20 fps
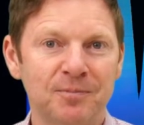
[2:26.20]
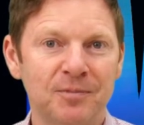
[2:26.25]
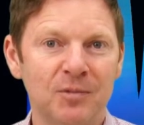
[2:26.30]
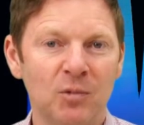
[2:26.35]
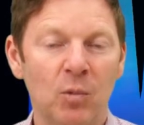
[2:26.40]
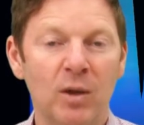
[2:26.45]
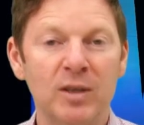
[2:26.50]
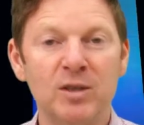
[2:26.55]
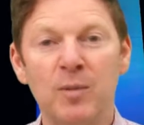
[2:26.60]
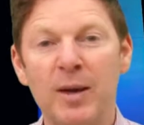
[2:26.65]

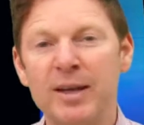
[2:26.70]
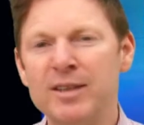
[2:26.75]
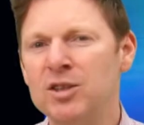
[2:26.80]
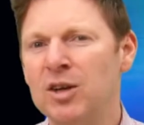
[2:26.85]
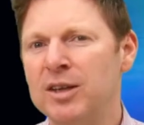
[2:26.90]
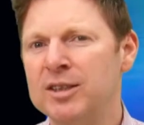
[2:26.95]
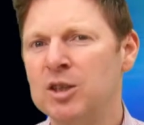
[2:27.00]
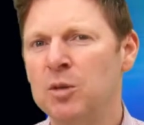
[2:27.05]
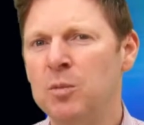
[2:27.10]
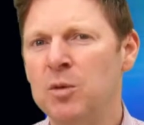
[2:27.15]
One's about
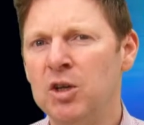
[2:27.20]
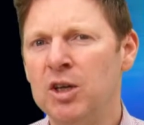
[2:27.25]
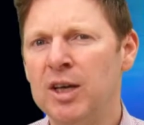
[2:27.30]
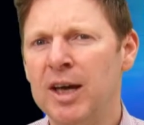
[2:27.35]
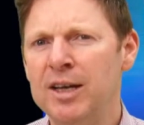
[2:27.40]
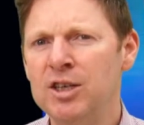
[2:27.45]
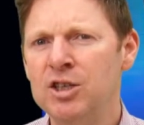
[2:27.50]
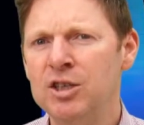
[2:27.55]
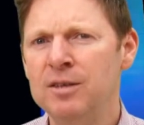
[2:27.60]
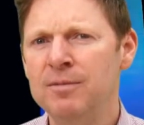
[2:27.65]
science
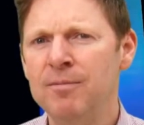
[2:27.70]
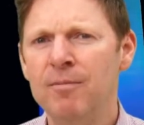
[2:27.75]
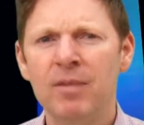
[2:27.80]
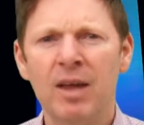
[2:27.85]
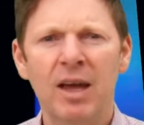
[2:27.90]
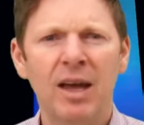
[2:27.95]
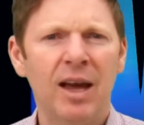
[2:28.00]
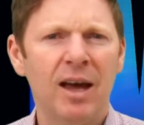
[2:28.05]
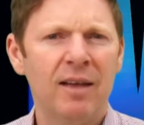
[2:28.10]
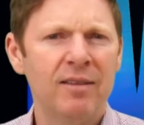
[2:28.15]
communication,
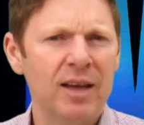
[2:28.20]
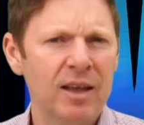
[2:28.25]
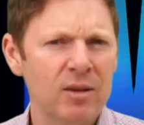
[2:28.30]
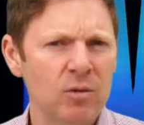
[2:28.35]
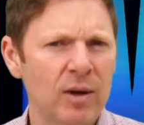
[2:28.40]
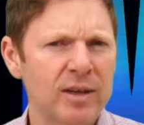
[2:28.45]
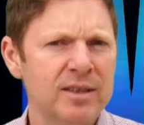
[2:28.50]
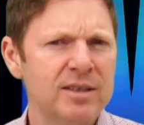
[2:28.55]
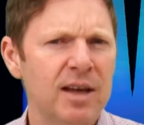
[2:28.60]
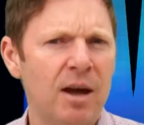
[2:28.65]
and the other
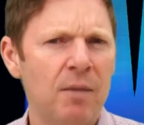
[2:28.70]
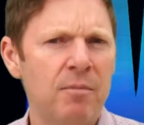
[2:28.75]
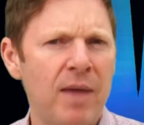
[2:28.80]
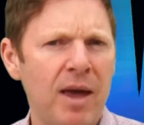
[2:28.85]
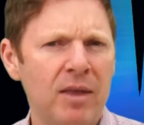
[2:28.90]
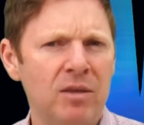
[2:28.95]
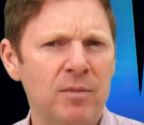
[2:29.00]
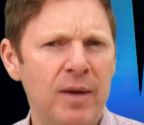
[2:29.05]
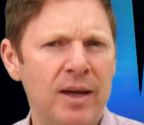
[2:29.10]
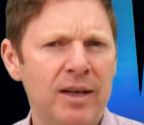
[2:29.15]
one's a
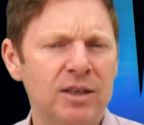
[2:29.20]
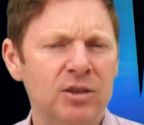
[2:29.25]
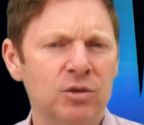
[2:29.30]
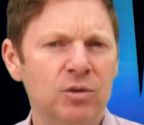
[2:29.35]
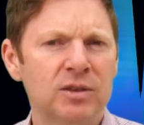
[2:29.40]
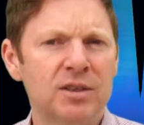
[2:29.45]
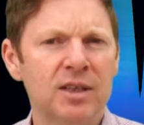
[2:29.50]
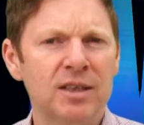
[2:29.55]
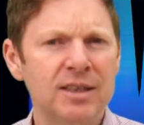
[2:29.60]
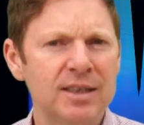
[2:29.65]
mathematics or
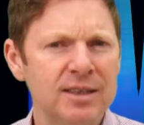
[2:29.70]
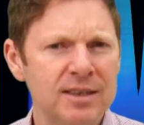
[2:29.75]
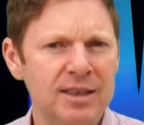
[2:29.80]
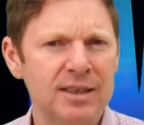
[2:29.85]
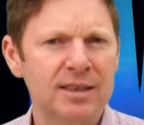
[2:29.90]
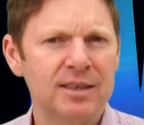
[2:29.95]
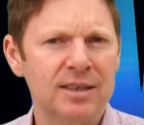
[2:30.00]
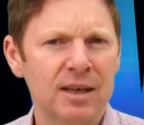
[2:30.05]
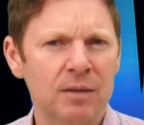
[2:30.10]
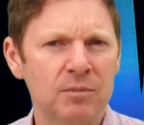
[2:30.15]

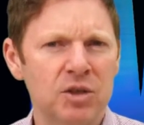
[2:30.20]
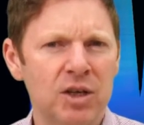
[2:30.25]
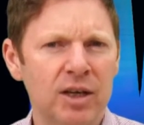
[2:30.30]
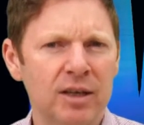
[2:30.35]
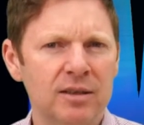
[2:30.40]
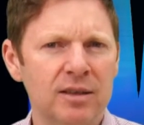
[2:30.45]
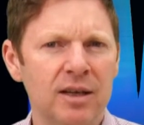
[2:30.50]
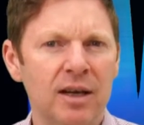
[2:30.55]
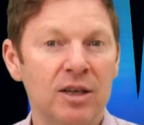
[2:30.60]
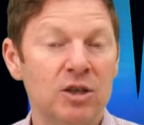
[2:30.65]
statistics
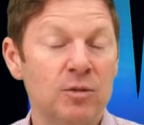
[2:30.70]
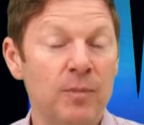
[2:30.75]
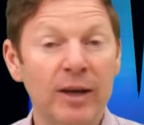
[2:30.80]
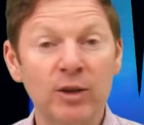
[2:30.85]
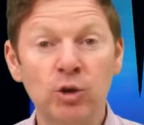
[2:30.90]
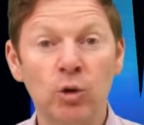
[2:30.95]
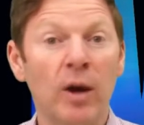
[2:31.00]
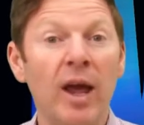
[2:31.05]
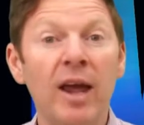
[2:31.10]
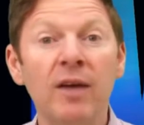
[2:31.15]
subject to make
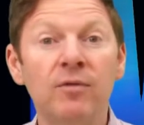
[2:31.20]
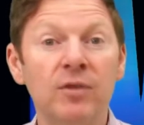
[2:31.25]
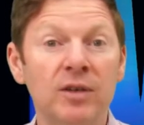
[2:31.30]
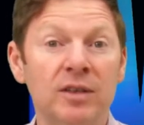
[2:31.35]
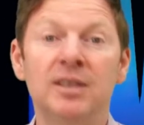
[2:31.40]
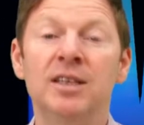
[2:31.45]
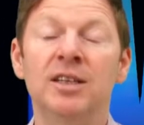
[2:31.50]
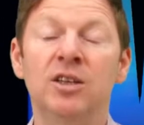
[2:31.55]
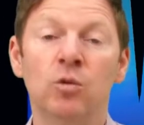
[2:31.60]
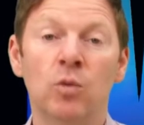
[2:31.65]
sure every
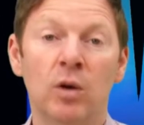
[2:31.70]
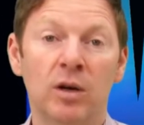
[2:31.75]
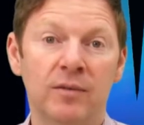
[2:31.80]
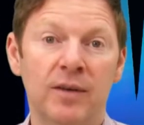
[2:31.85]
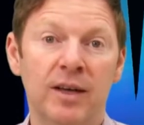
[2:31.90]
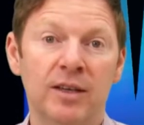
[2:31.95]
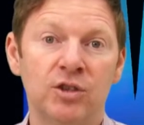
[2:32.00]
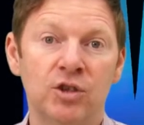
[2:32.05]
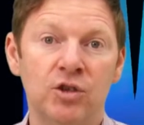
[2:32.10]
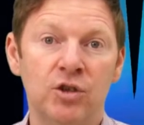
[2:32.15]
single one of
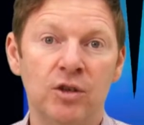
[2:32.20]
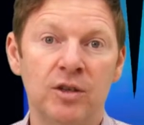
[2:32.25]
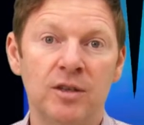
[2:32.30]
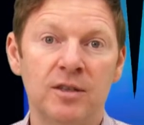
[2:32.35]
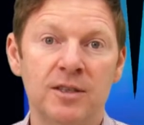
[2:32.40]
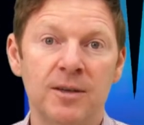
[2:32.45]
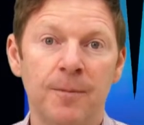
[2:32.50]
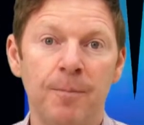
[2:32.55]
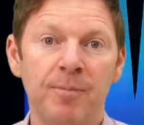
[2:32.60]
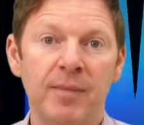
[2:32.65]
our
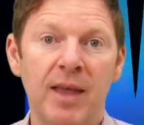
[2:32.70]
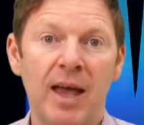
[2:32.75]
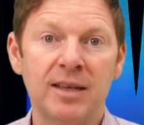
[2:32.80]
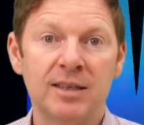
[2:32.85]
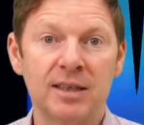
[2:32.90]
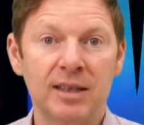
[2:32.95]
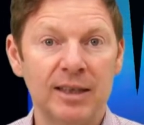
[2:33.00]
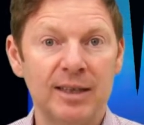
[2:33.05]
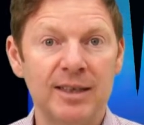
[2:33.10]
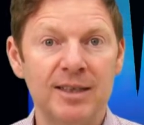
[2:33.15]
students has
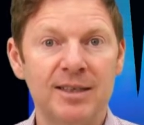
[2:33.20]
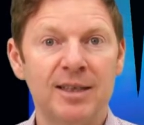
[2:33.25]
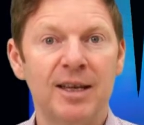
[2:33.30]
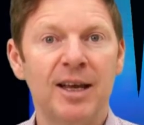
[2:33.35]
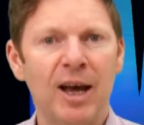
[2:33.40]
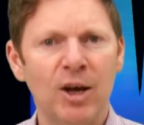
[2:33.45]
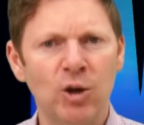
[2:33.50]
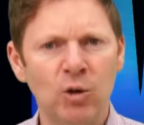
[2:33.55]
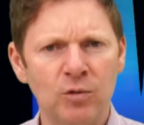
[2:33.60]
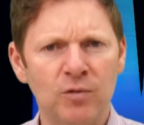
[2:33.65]
at least
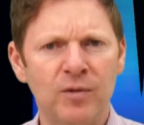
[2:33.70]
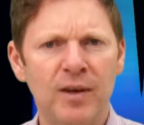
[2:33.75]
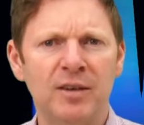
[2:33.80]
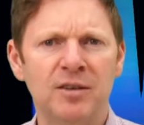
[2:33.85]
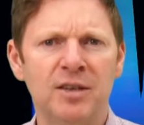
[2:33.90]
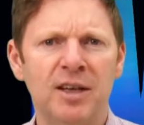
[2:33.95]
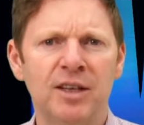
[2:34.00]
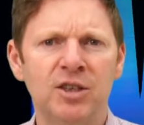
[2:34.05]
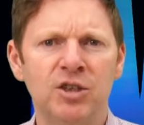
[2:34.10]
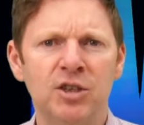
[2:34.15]
a good
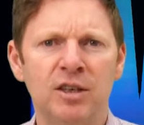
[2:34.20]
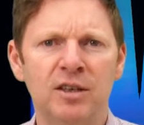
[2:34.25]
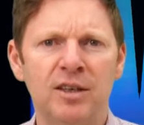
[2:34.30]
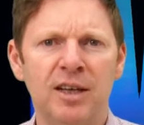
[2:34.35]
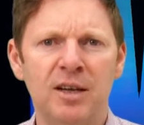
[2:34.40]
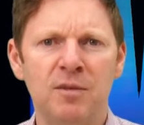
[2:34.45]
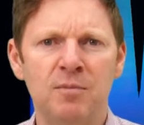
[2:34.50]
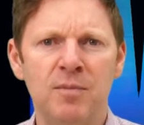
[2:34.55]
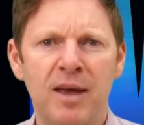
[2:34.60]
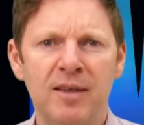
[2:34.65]
foundation
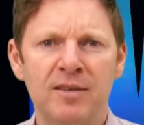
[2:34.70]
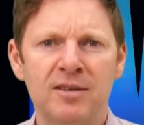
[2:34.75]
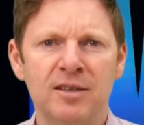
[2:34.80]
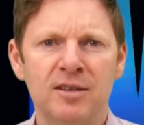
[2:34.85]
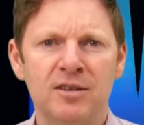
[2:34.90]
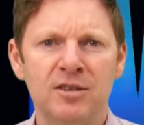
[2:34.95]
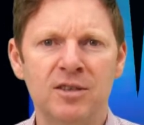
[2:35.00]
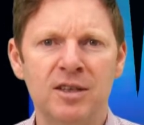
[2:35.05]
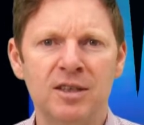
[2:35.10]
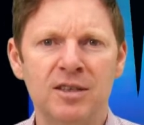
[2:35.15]
in maths
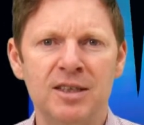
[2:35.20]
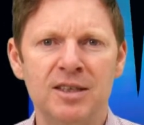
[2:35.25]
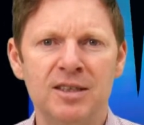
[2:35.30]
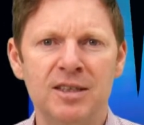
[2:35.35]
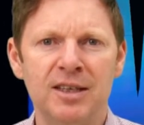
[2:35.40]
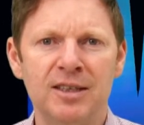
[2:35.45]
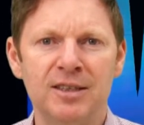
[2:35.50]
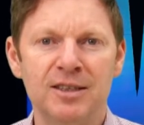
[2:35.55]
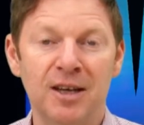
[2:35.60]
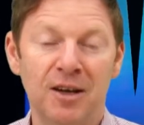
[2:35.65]
and
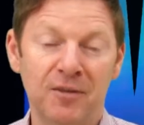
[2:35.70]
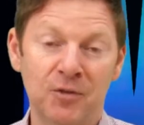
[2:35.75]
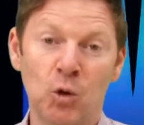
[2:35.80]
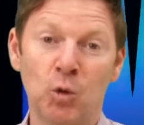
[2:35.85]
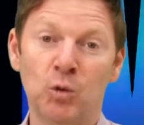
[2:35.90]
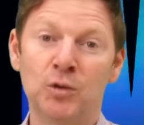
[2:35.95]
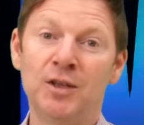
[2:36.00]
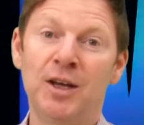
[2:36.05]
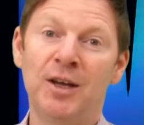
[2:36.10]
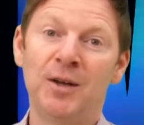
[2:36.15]
statistics. Of
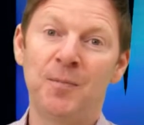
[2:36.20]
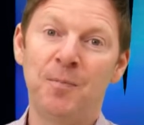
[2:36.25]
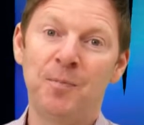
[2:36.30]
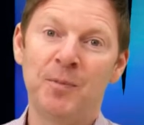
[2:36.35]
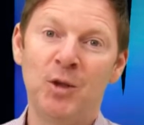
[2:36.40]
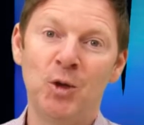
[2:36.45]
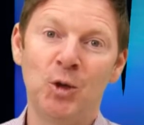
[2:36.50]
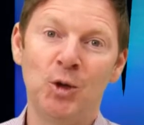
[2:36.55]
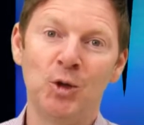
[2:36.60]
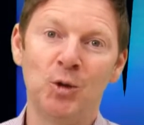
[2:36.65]
course,
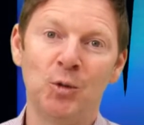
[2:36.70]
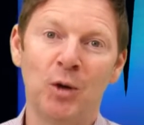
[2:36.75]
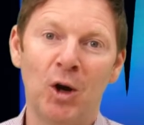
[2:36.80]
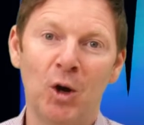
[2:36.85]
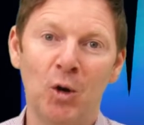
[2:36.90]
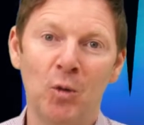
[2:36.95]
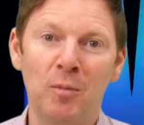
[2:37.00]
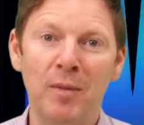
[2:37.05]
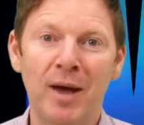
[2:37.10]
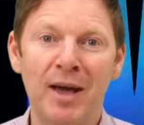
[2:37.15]
you can do a
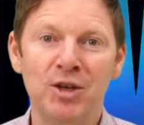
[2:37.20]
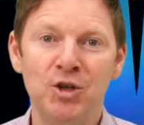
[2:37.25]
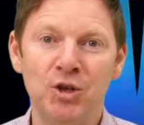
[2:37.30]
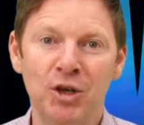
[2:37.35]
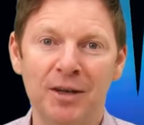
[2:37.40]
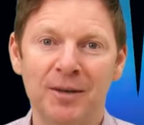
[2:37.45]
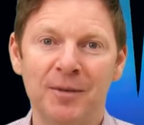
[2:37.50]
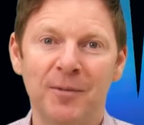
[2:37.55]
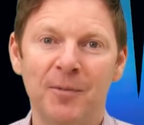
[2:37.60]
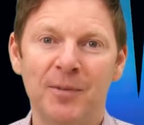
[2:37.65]
whole
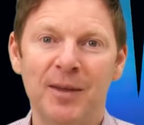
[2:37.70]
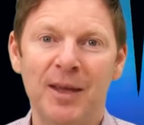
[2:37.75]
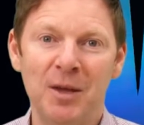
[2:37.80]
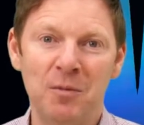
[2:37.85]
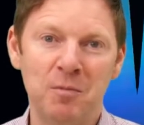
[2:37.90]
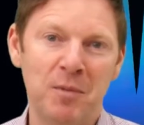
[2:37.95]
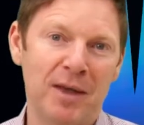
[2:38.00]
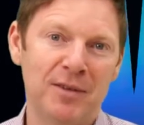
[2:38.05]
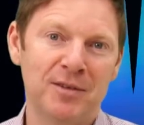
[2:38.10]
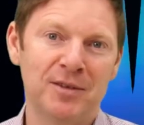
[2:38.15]
major
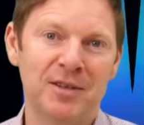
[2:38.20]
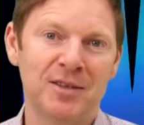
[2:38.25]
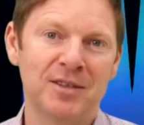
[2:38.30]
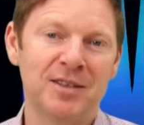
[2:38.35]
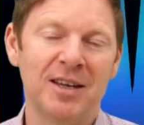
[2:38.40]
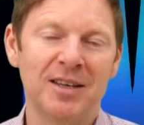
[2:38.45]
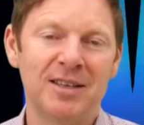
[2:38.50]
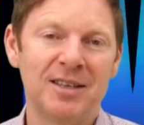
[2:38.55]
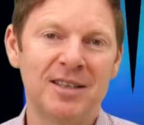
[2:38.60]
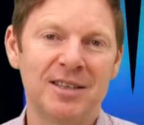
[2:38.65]
in maths and
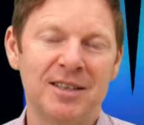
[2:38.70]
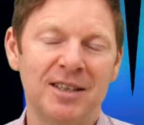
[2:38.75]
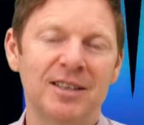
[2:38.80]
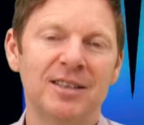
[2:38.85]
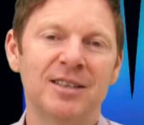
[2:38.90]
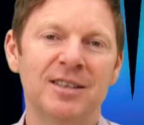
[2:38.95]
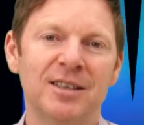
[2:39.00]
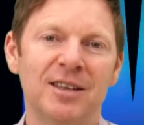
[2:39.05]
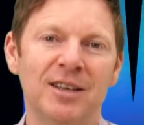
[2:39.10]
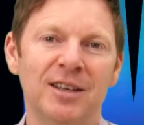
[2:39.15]

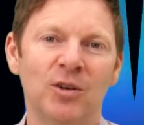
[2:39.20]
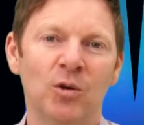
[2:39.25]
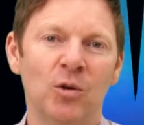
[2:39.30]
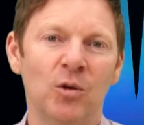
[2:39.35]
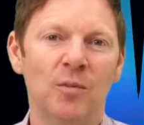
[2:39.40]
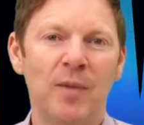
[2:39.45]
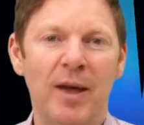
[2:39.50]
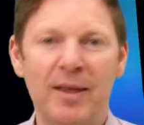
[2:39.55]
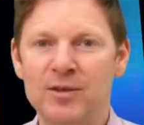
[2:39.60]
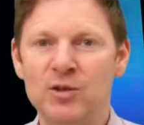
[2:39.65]
statistics,
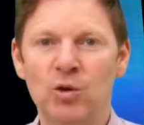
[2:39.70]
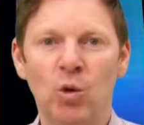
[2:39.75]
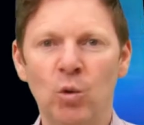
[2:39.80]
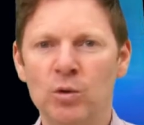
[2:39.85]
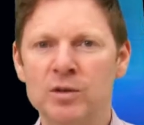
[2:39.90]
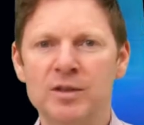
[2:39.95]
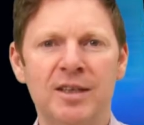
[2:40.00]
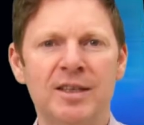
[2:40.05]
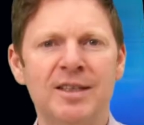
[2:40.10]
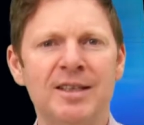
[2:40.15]
or maths or
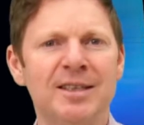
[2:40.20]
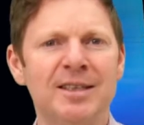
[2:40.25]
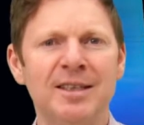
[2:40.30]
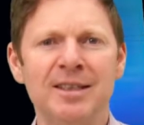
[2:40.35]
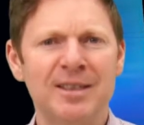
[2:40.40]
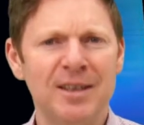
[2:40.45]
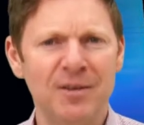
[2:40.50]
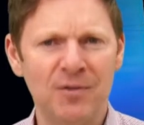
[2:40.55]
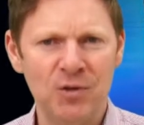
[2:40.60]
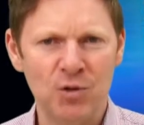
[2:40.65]

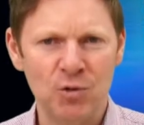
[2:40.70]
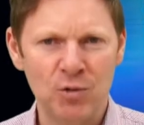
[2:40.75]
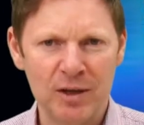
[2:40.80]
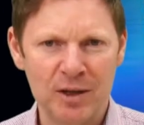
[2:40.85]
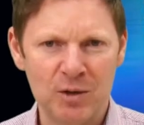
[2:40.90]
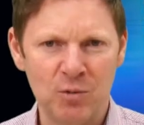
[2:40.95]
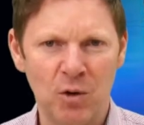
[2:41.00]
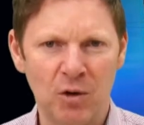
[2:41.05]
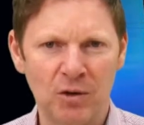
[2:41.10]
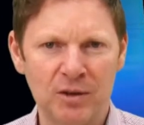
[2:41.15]
statistics if you
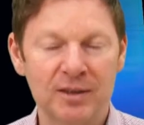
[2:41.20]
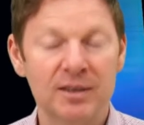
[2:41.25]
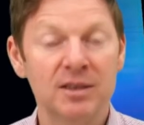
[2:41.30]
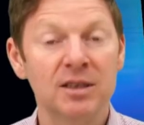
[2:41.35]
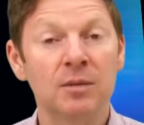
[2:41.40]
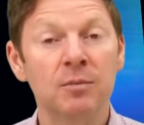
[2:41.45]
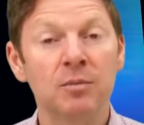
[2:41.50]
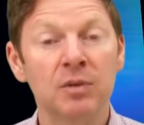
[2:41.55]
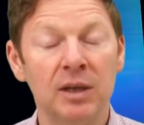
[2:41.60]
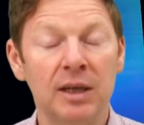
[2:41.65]
really want. It's
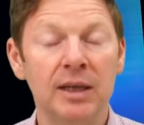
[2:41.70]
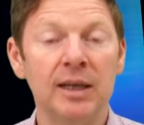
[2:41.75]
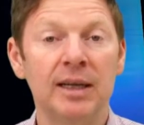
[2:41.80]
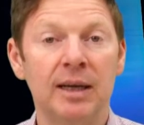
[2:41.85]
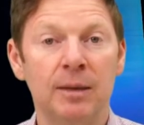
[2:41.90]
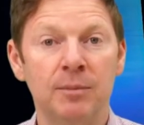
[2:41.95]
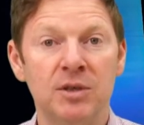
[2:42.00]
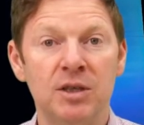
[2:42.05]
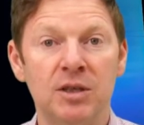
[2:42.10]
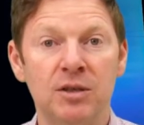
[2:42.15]
completely
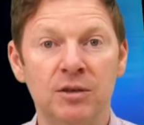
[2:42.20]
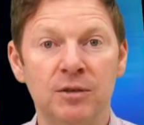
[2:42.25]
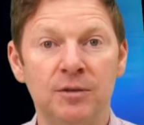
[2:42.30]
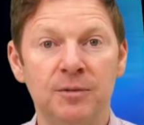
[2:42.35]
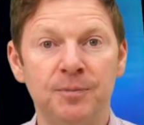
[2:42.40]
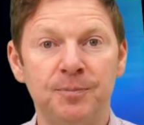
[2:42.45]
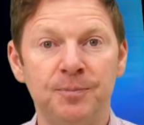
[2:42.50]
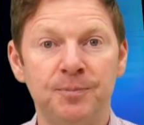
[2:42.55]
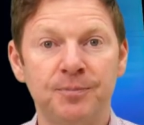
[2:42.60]
up to you.